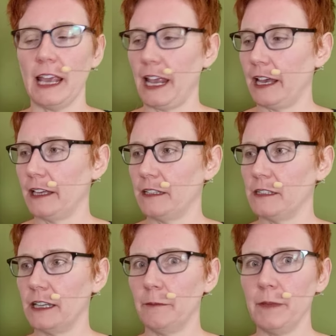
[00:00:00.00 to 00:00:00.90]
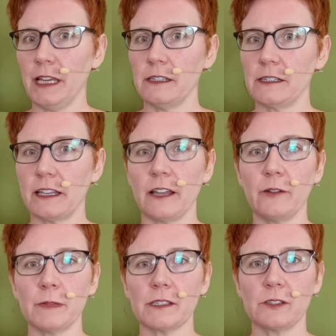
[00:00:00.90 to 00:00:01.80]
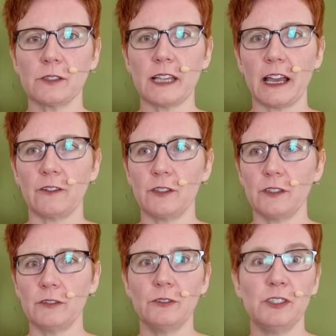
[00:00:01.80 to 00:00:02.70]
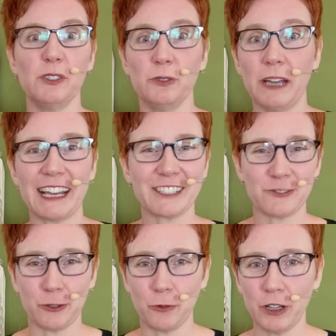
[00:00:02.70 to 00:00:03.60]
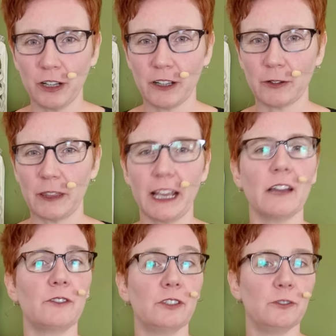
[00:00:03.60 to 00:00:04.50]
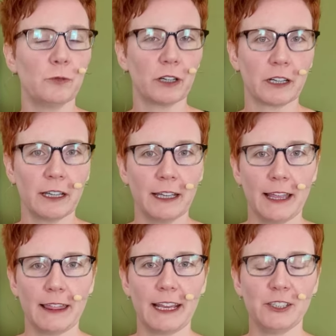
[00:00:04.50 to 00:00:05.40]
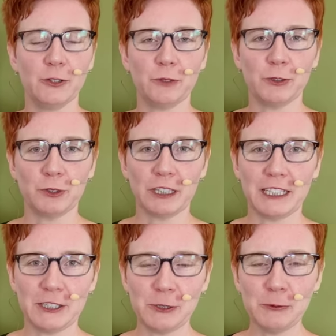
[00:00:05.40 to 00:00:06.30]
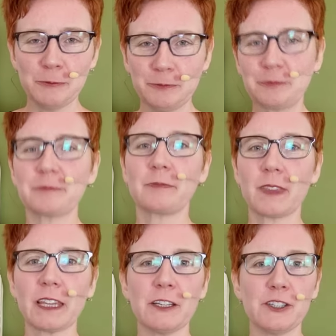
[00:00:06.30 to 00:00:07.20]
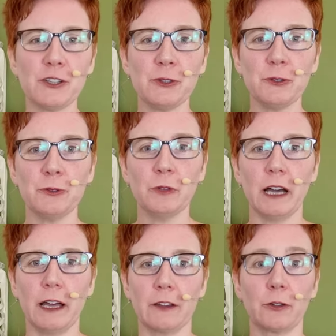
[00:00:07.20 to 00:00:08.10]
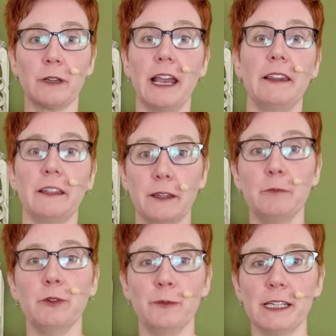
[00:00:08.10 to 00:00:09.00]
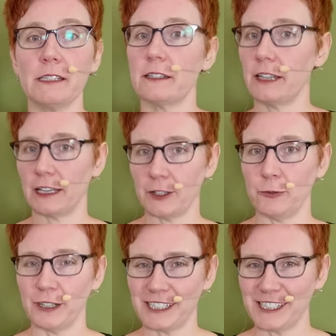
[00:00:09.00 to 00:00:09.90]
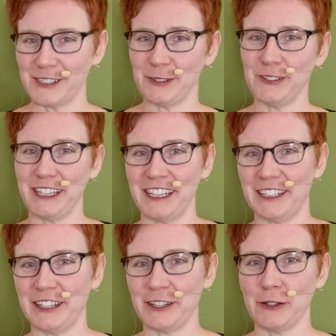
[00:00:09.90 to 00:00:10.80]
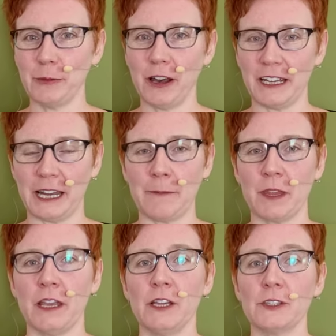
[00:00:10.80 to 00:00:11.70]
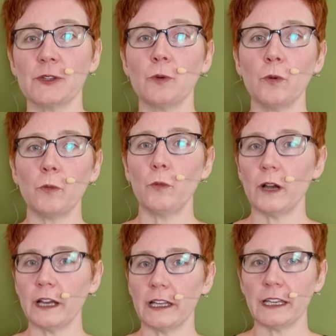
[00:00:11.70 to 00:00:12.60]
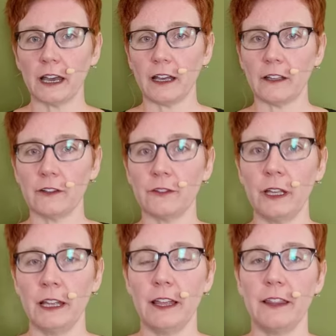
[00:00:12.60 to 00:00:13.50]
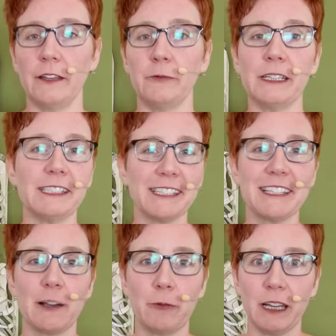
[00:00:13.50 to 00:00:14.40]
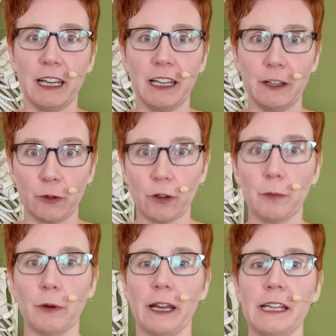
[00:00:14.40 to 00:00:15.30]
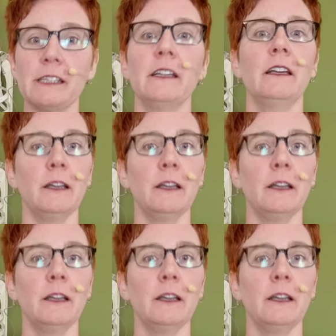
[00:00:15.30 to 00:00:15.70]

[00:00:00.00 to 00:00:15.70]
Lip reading: And it means that other muscles have to do extra work, or they have to do work they don't usually do to create the movements that you want to do in your body. So one of the reasons that we incorporate